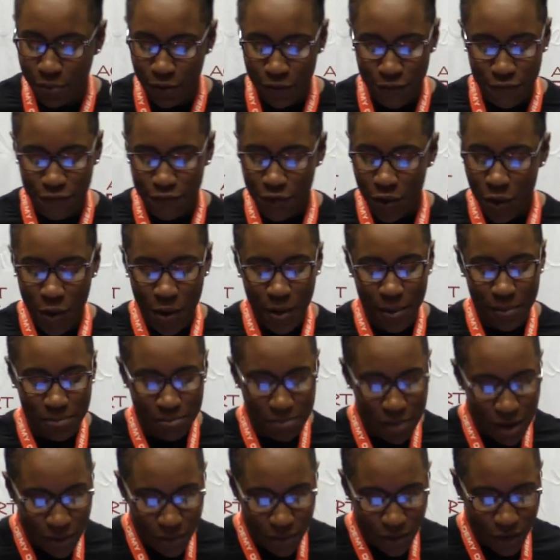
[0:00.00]

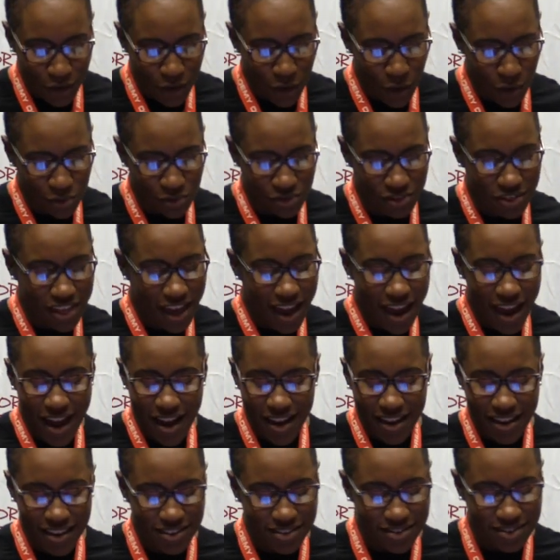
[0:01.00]
perform miracles.
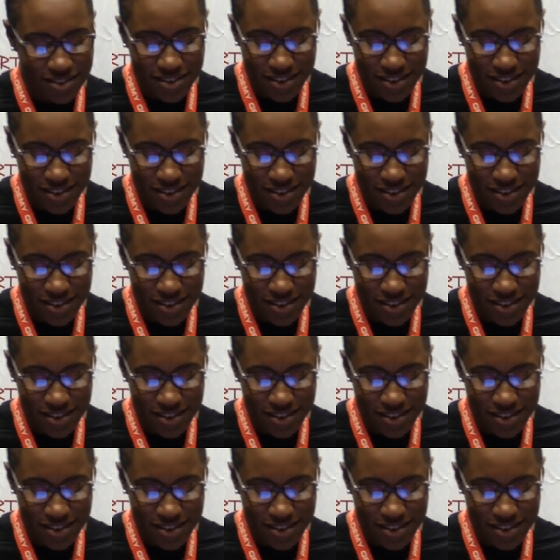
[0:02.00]
There is